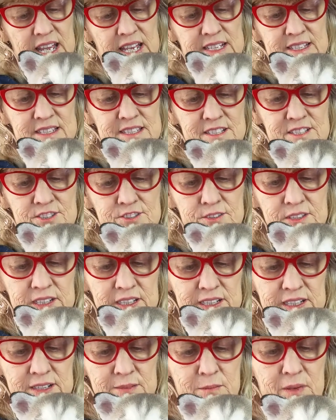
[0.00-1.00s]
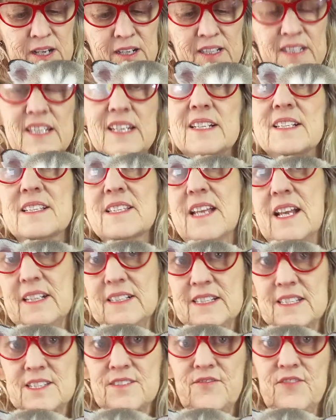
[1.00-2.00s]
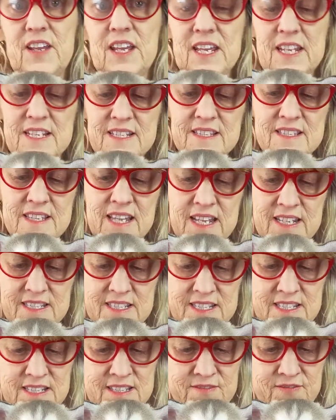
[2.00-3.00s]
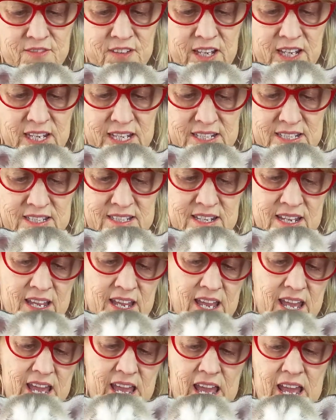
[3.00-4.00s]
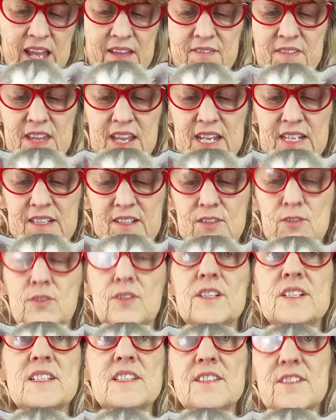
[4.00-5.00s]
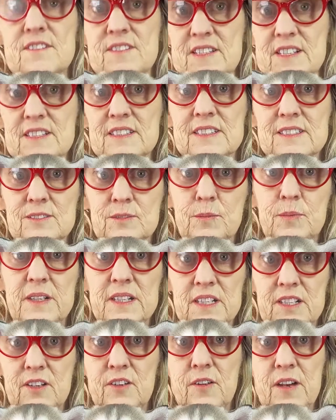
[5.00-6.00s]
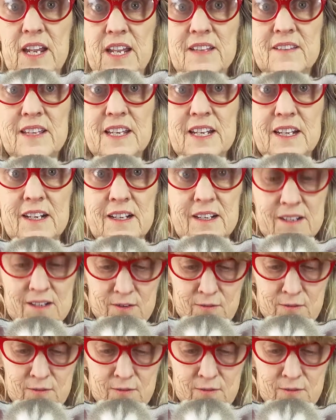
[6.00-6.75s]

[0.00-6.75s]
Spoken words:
has the Trinity markings on his face. That's his face. And then, of course, there's a little bit of gray there,